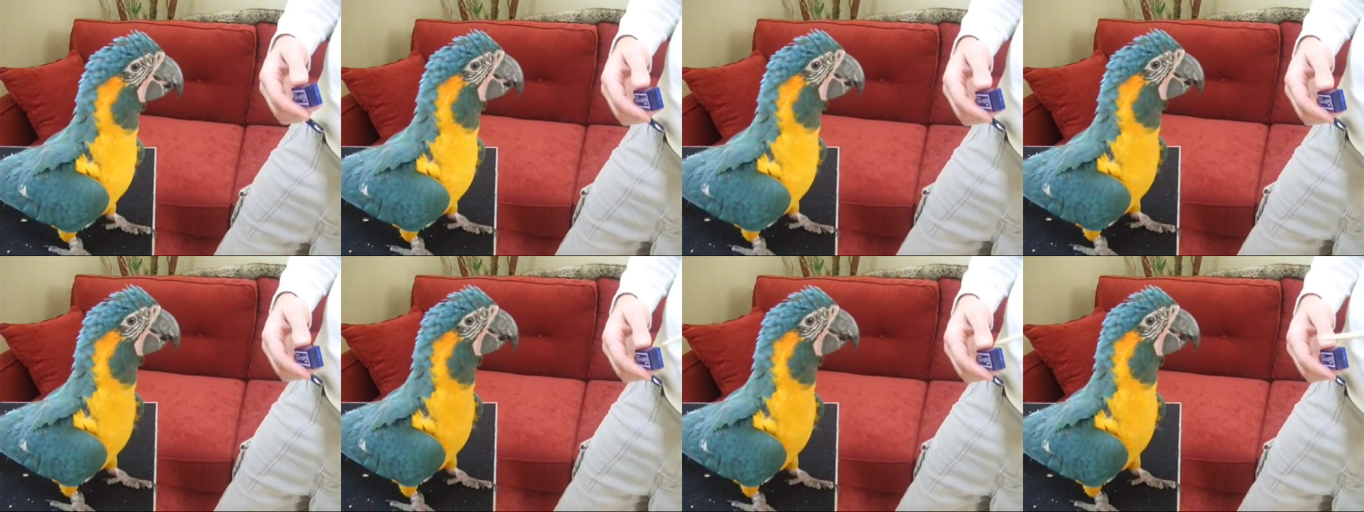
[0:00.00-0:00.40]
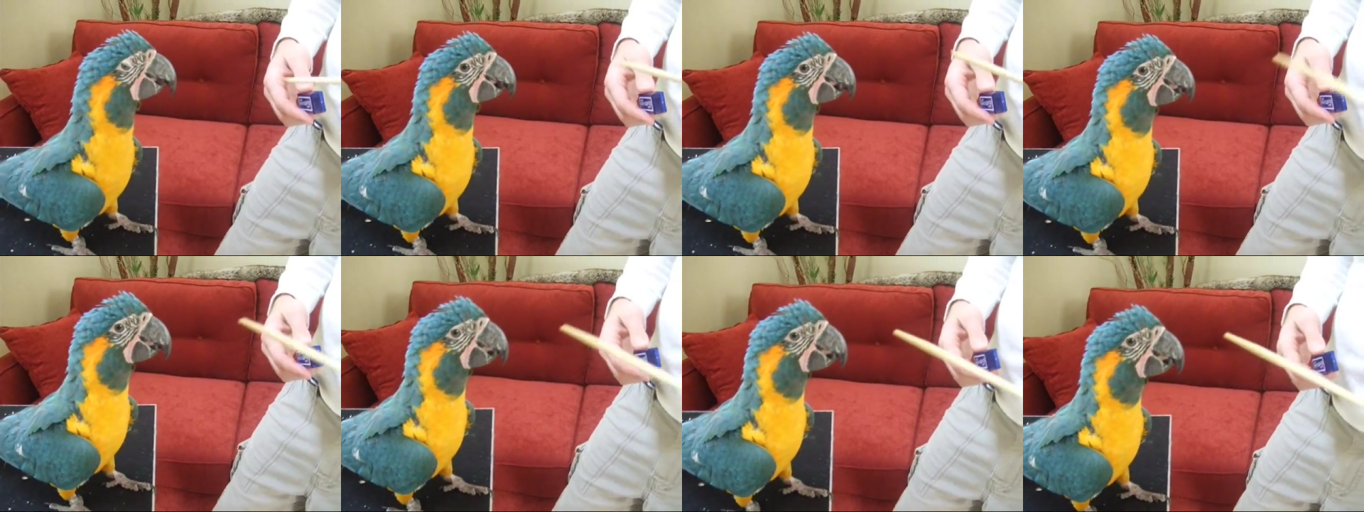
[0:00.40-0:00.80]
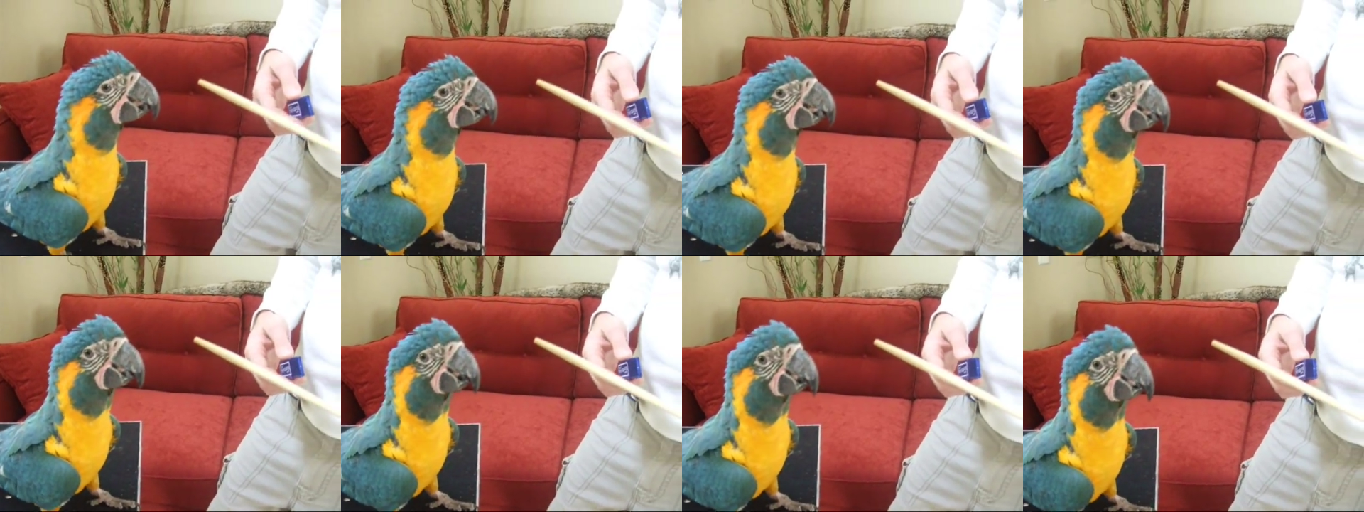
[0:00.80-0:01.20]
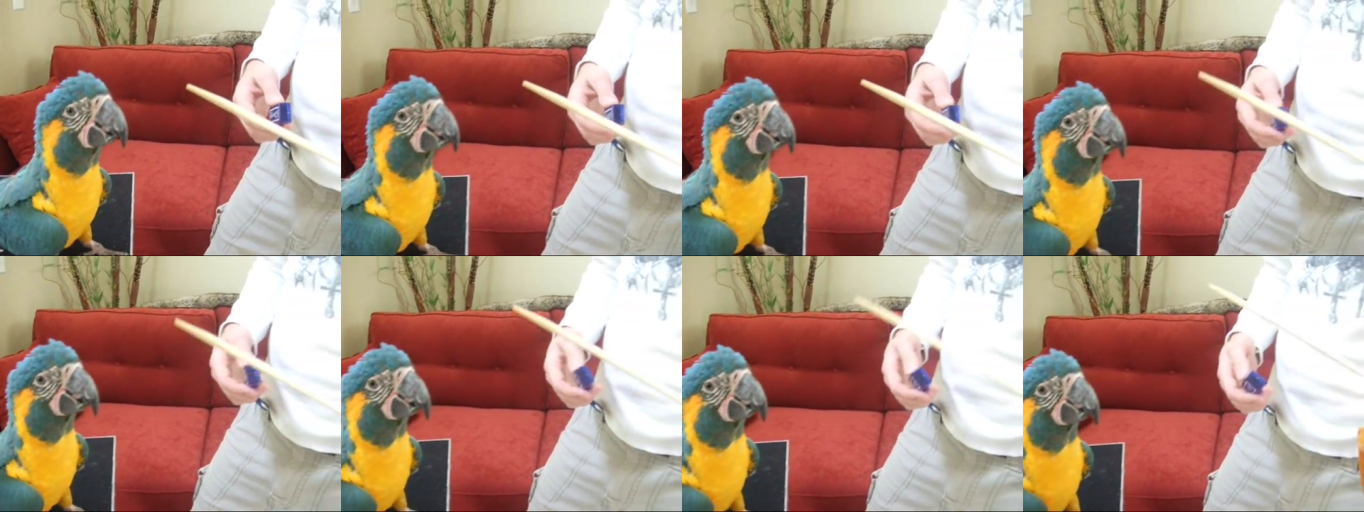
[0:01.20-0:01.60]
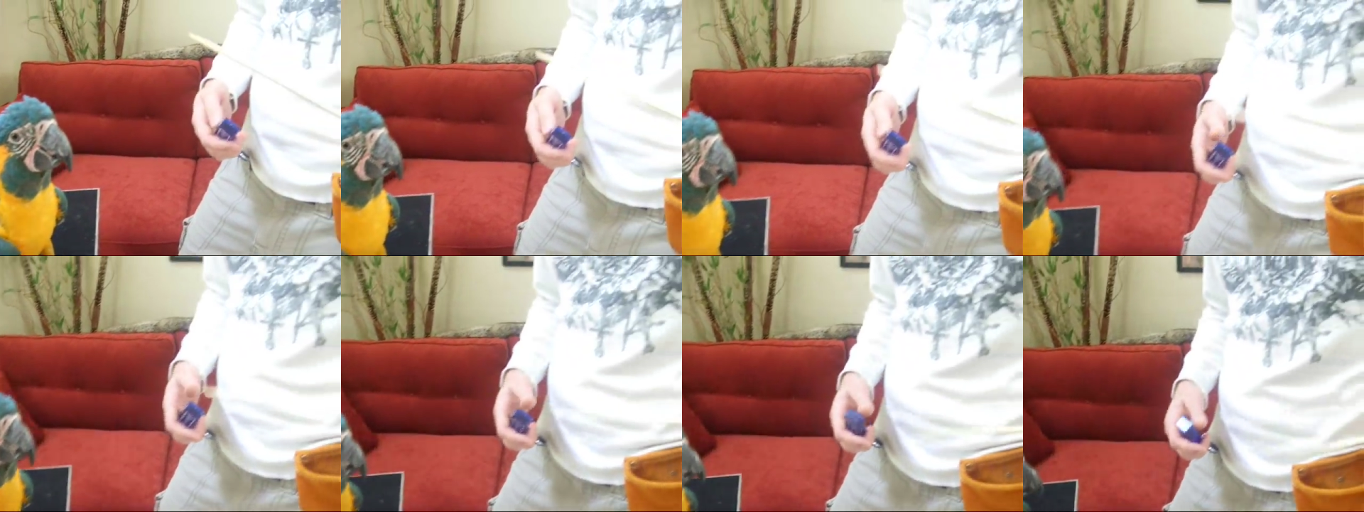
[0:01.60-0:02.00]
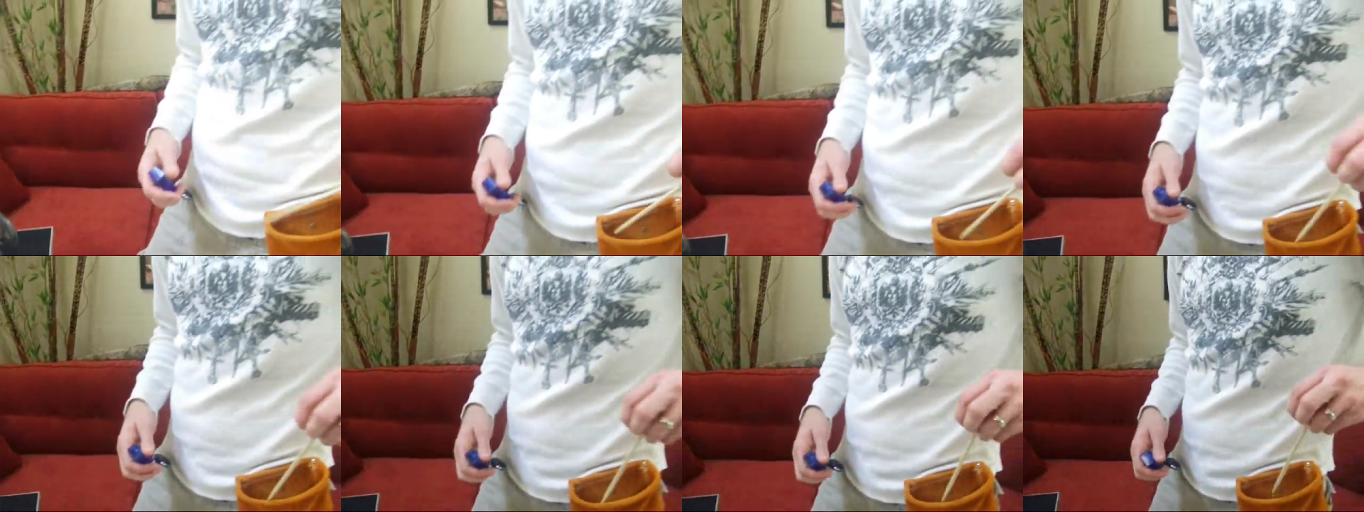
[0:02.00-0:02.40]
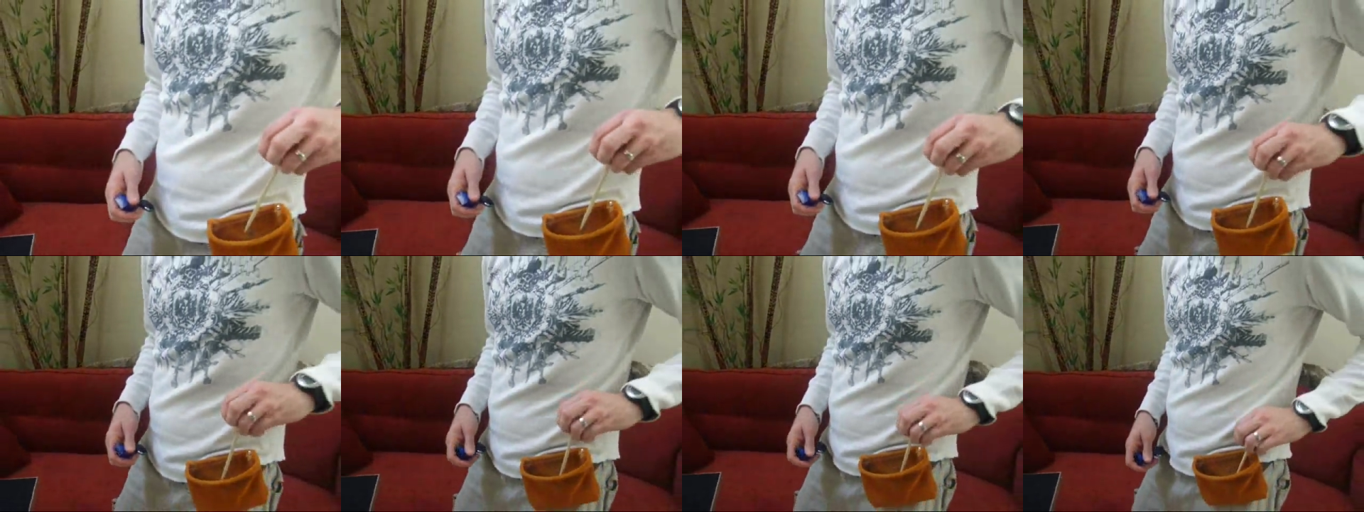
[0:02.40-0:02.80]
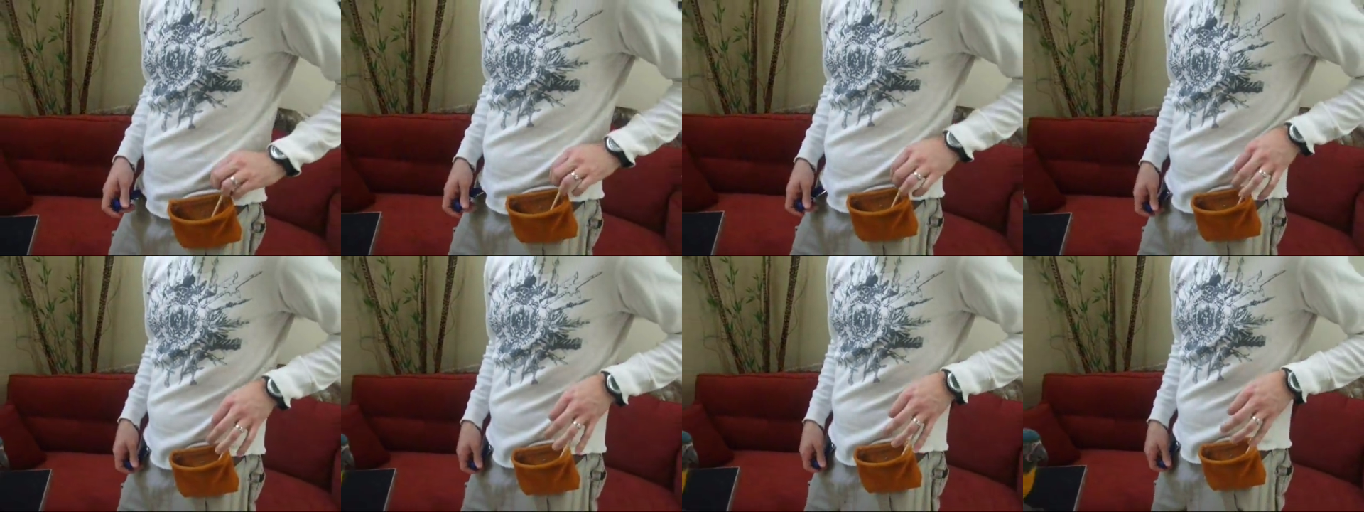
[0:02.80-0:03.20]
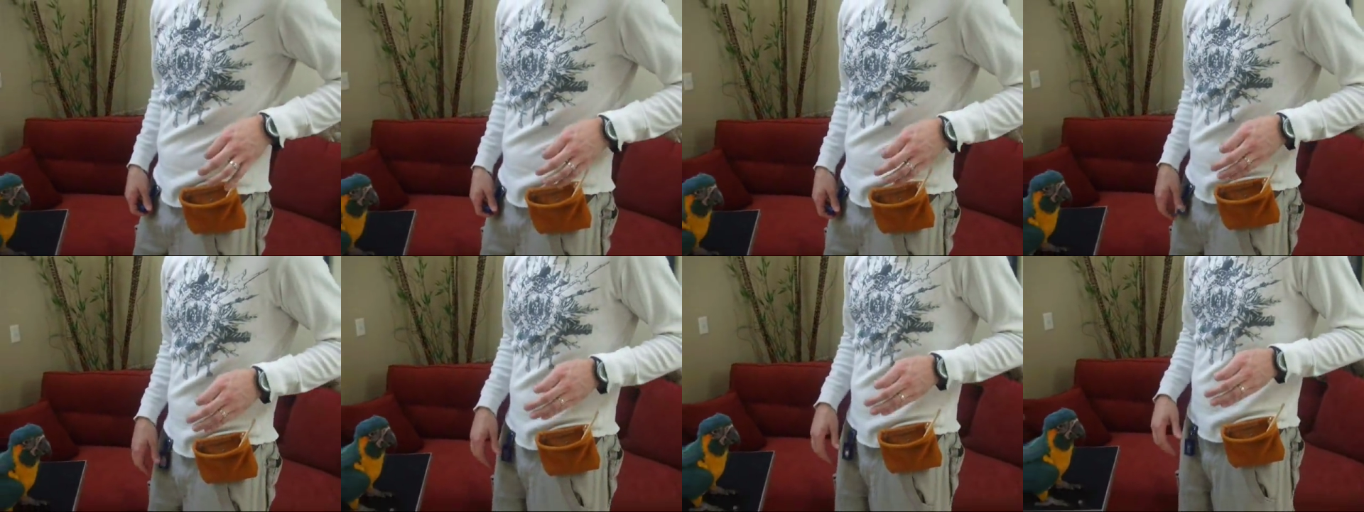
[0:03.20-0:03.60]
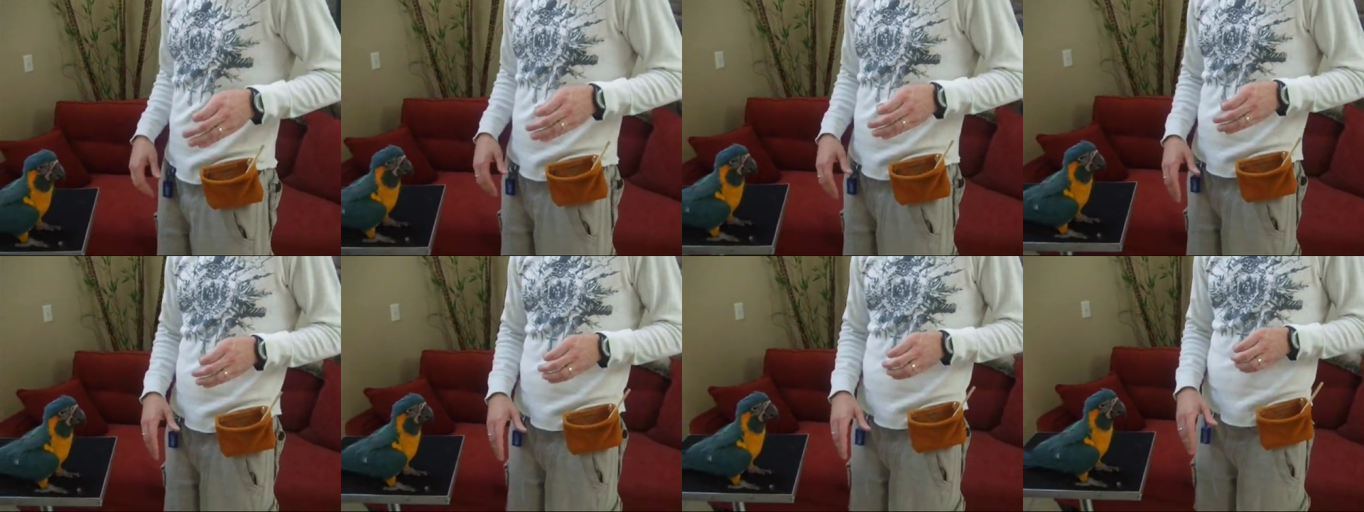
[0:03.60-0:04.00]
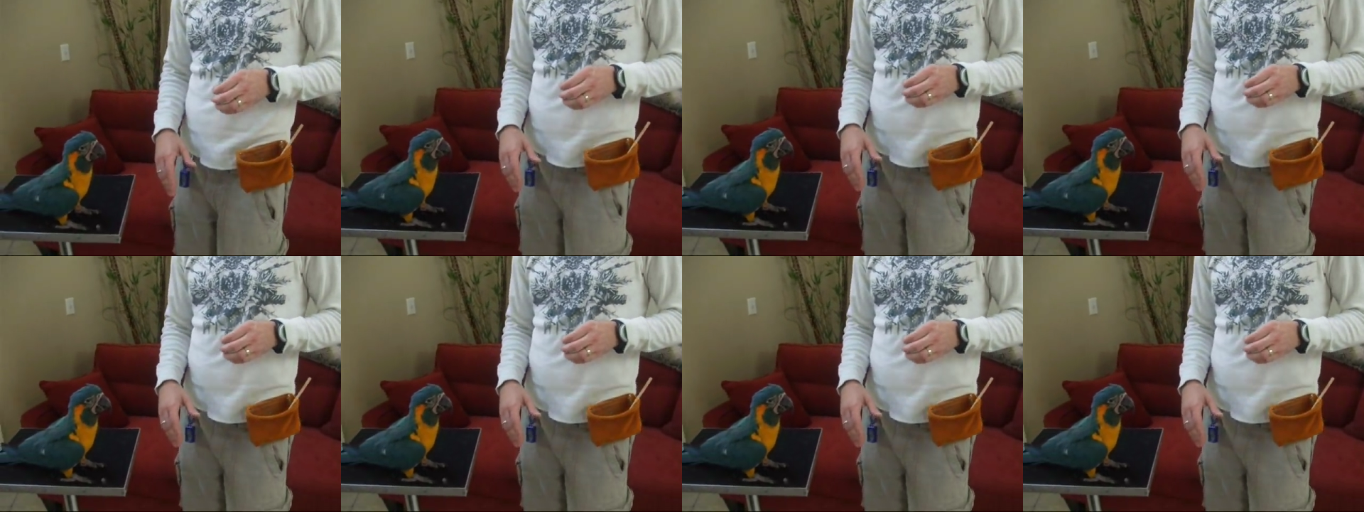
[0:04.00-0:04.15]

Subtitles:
(no speaker visible)